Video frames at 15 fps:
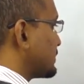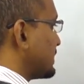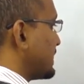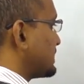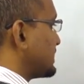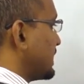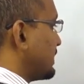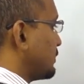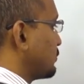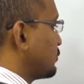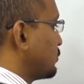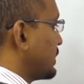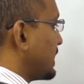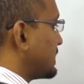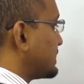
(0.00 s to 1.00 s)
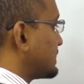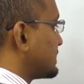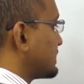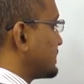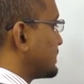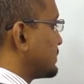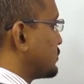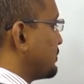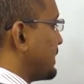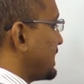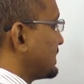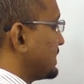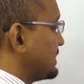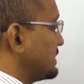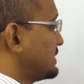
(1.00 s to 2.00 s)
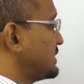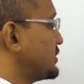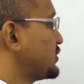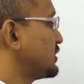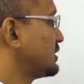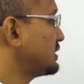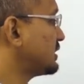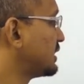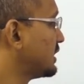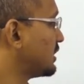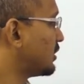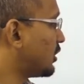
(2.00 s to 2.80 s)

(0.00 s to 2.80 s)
so let's say who gets to make the decision